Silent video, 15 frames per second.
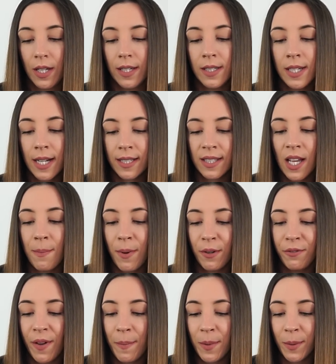Next up
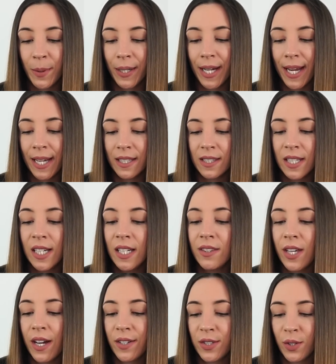on February
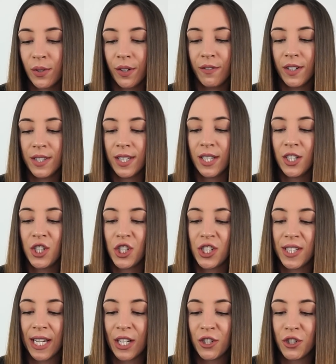18th, I sold a vintage
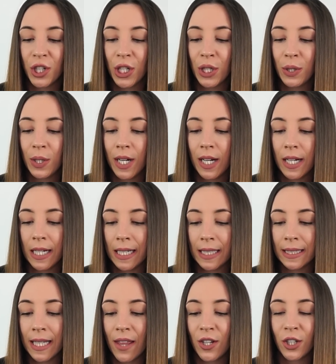Sandro
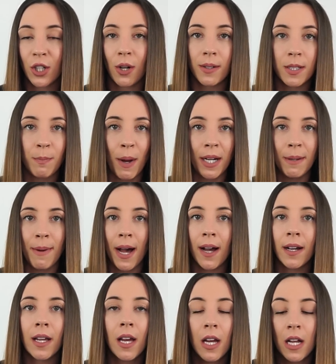leather crossbody
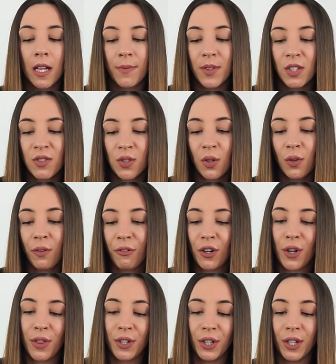bag. This sold
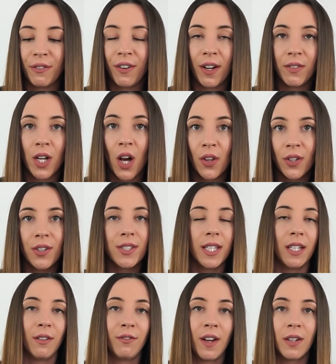for $35
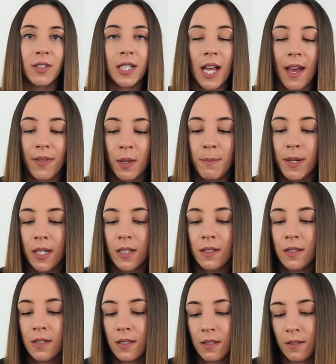and I found it at the
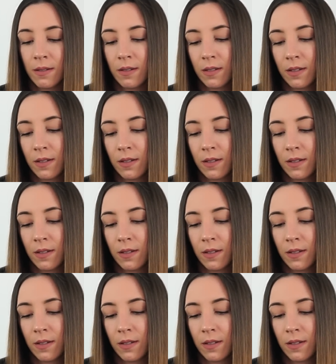bins.